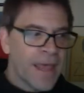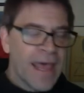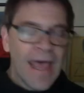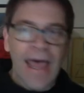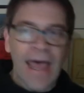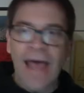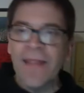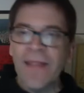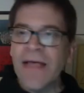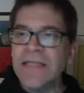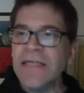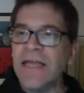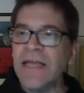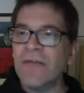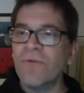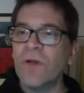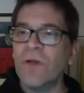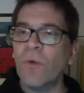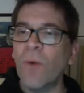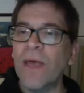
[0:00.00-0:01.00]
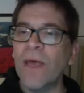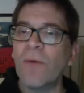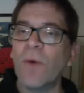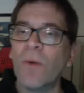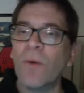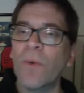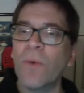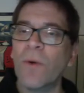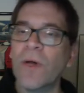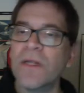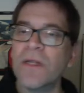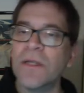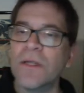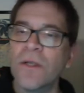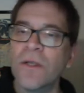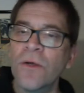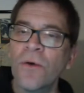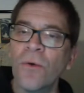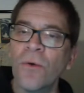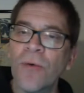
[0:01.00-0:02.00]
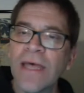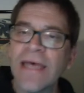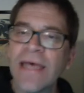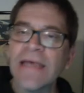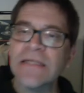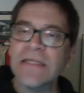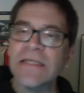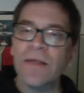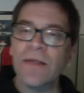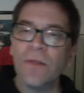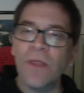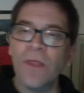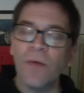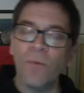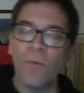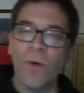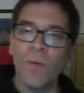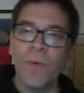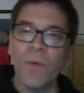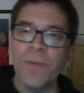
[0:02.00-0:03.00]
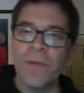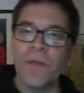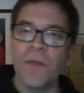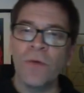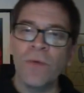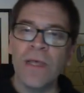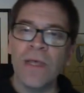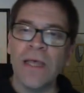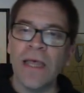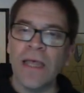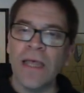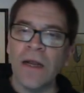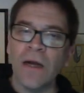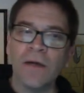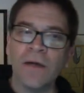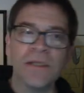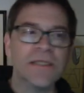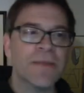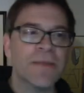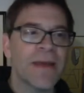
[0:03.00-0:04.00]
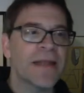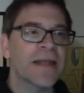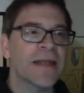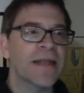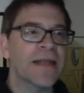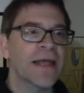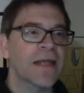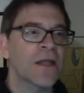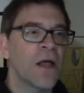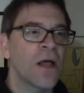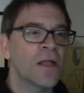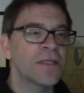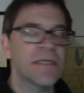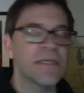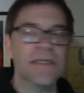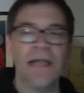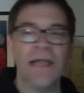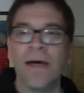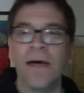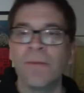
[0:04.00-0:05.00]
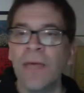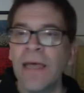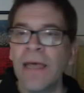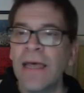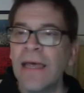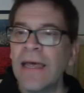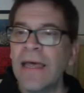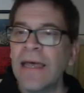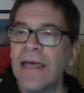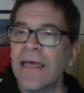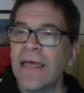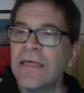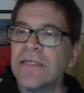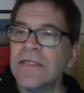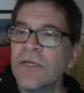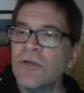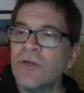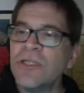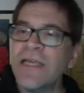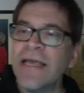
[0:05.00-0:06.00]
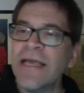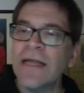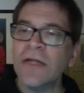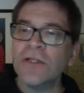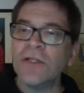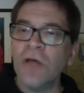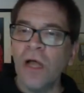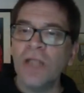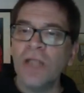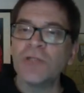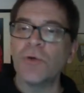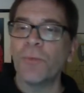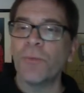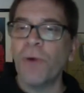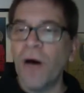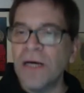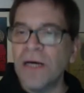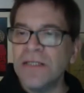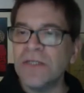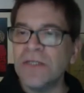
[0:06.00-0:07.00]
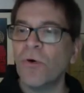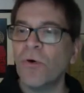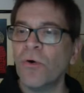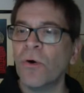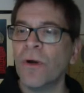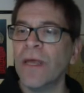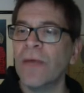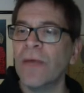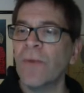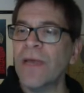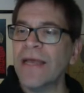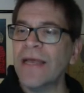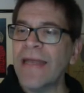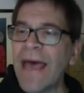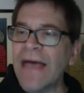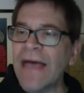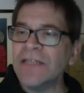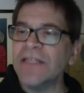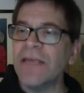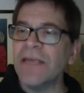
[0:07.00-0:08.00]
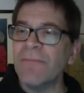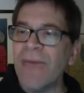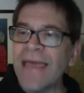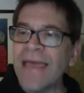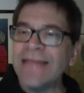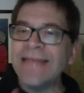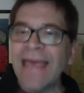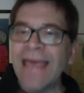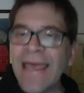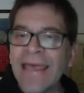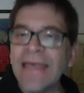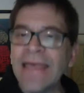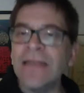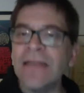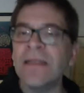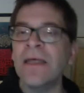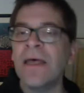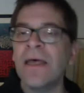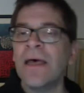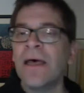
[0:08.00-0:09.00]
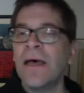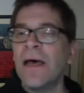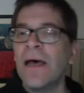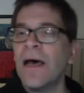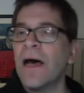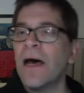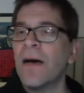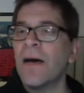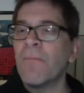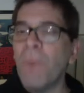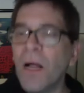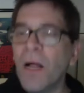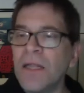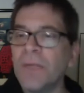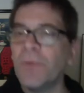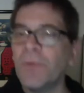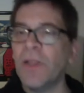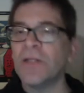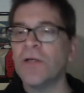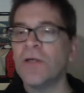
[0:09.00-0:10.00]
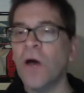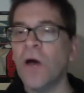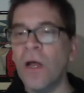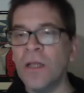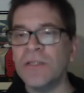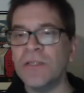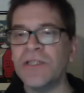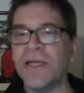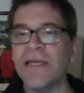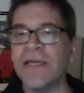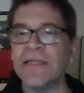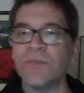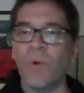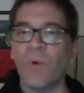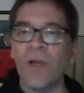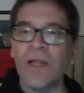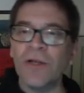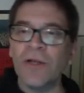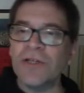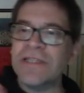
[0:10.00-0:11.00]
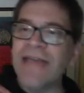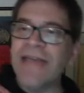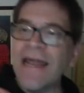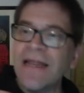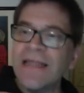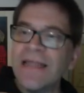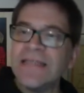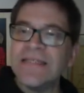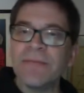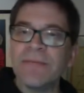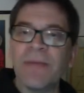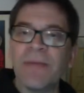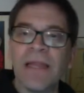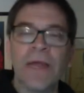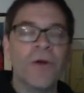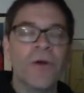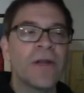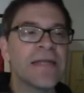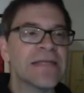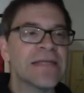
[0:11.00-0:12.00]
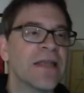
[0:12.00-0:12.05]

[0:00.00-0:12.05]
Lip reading: And that's kind of, in a way, what we want to do is what we've been doing in our Semantic Technologies lab is, using an ontology repository, we can actually maintain multiple ontologies while understanding the similarities and